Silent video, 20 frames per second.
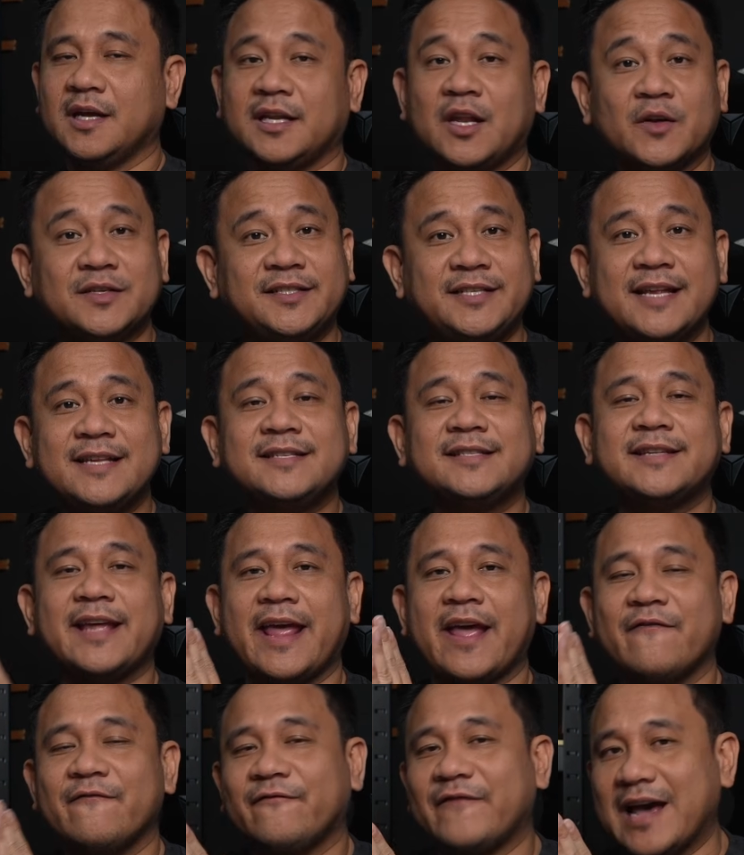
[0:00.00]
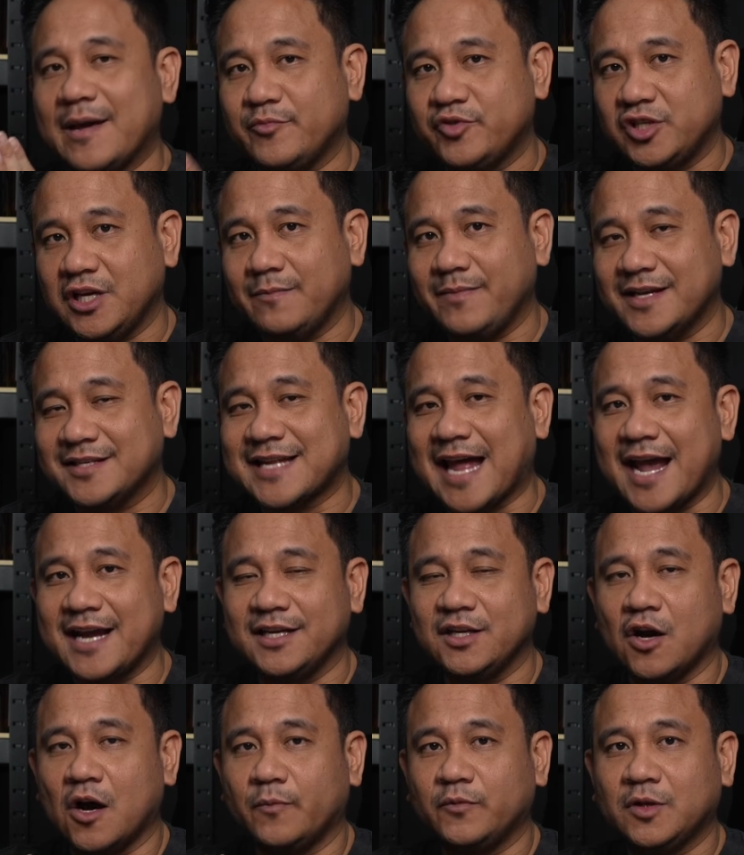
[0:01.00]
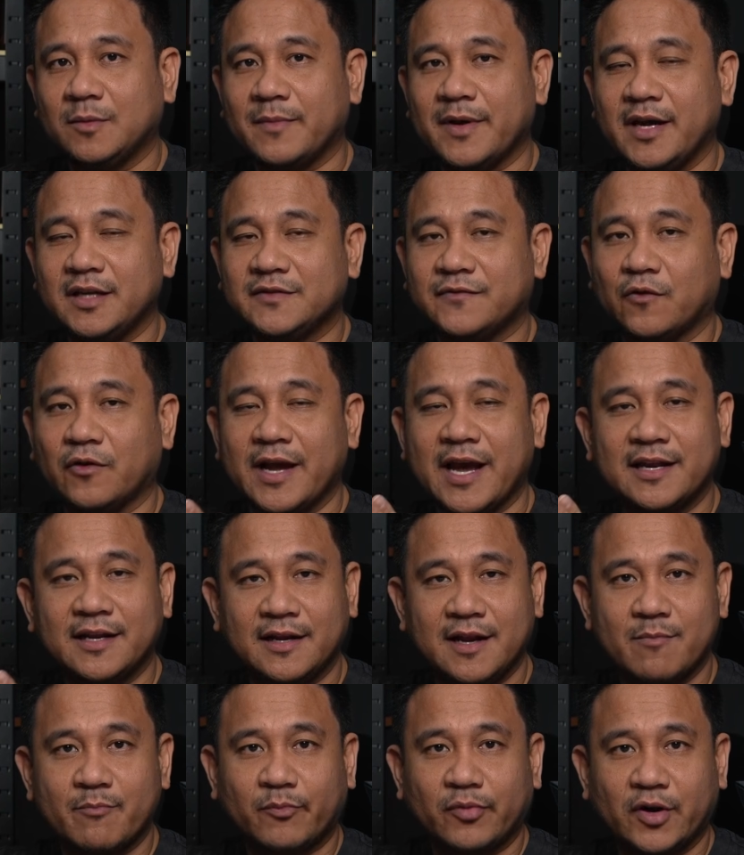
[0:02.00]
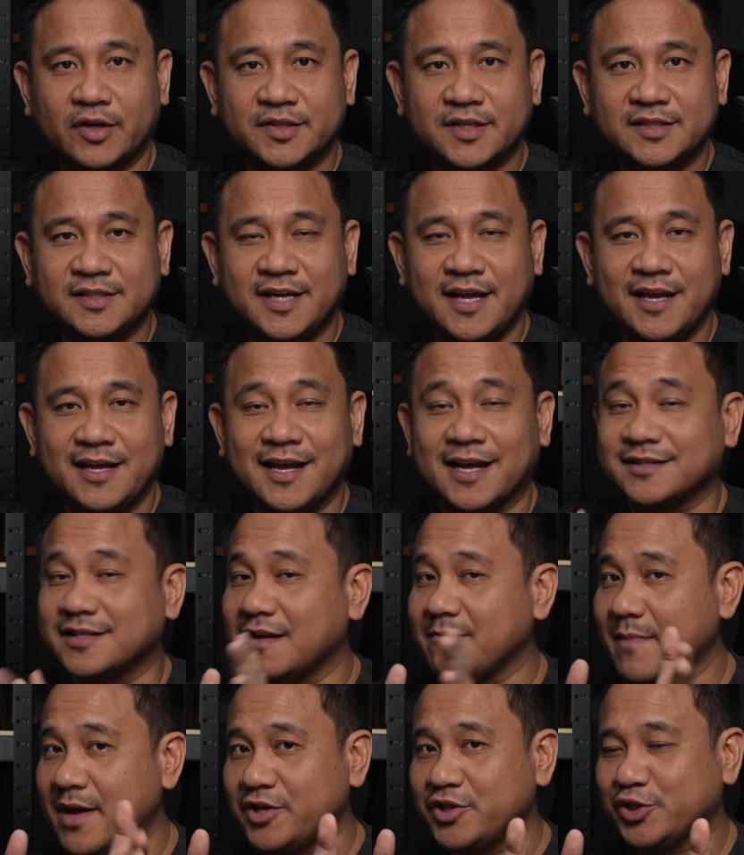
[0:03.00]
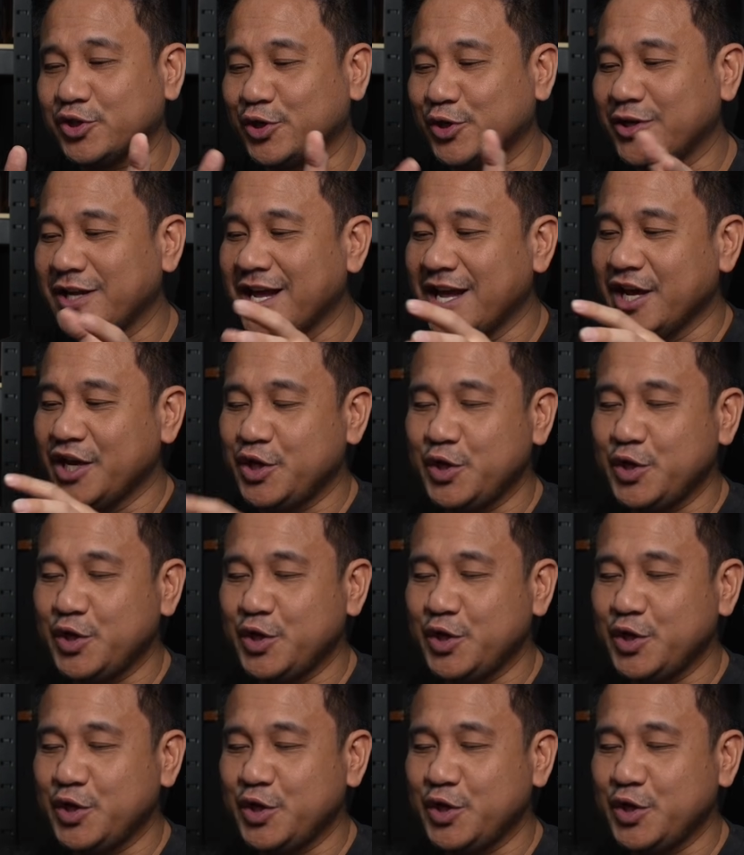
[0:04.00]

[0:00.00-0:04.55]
Now, since the M5 chip is highly optimized for LLM processing, as I mentioned,